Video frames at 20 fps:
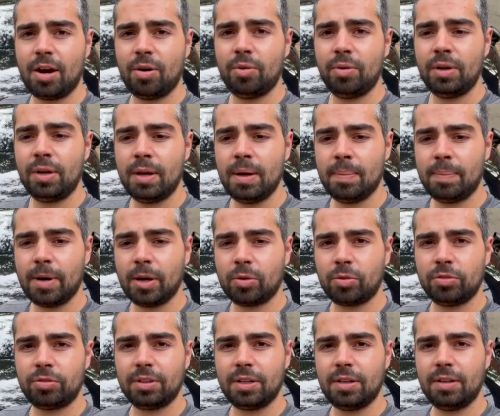so we can
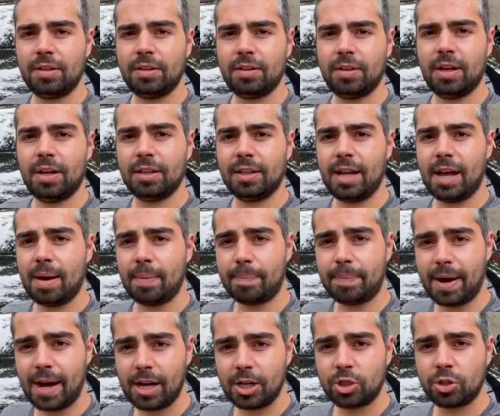ride low but with
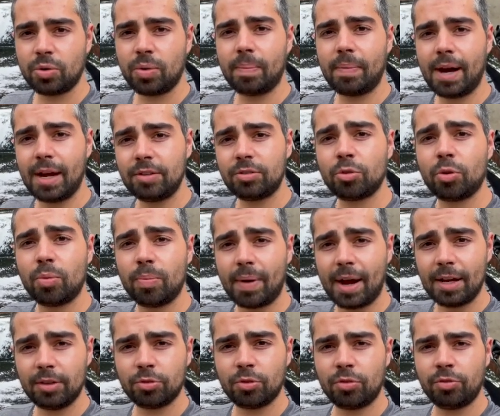even more comfort than
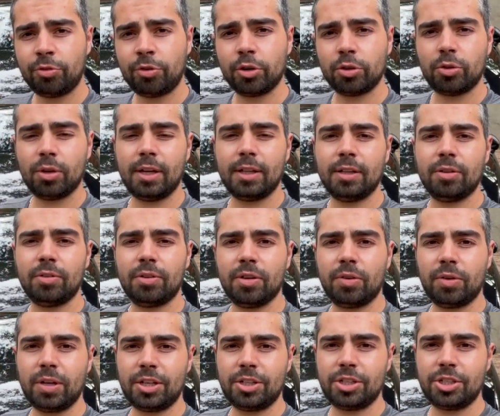what we already have.
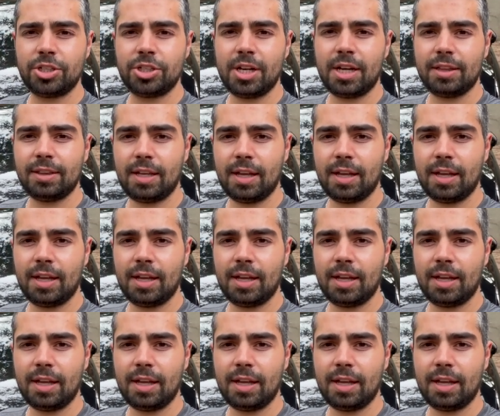Okay?